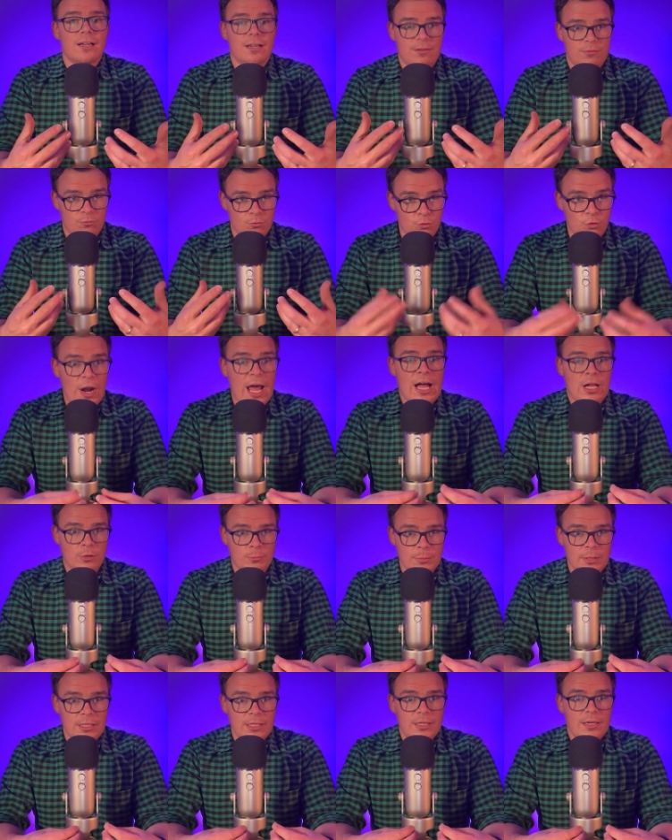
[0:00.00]

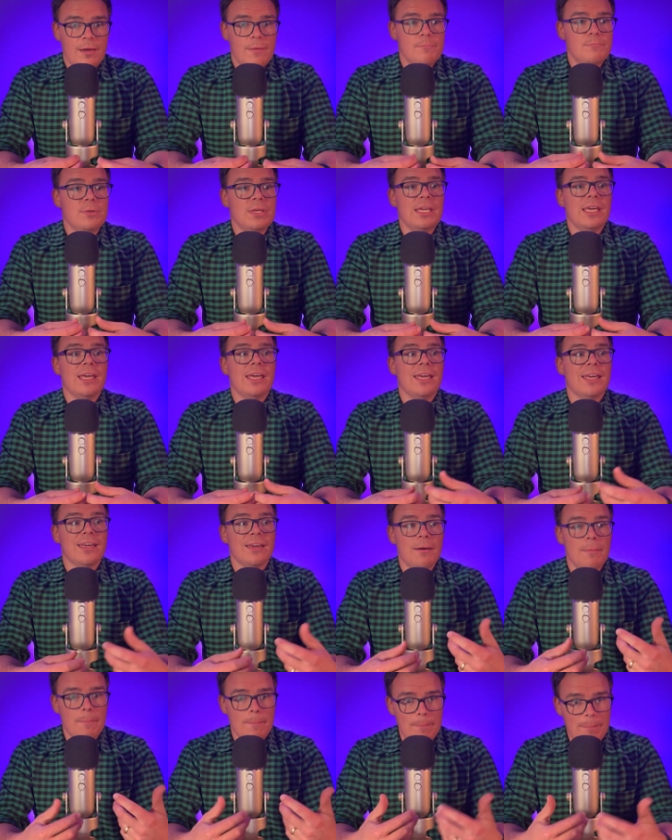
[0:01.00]
ReALM being
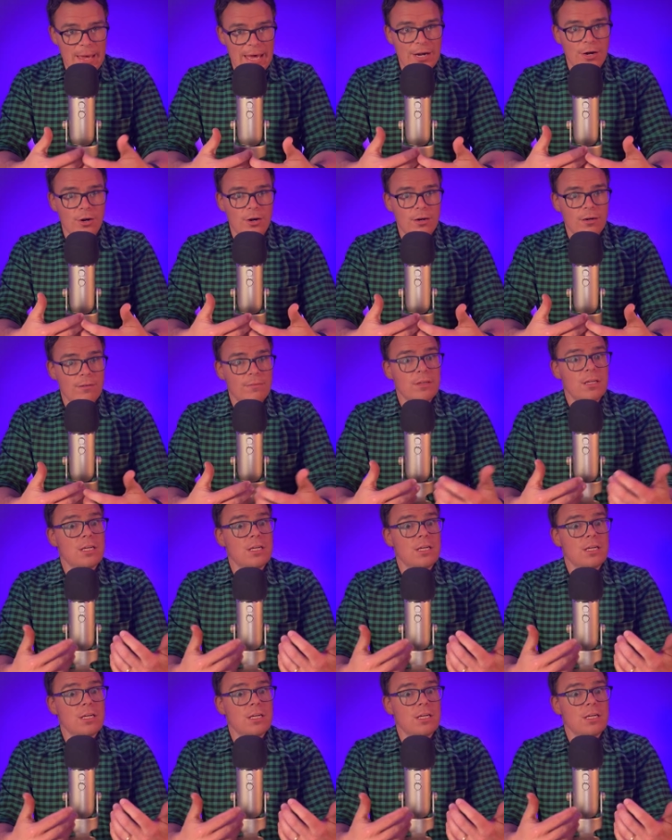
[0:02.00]
better,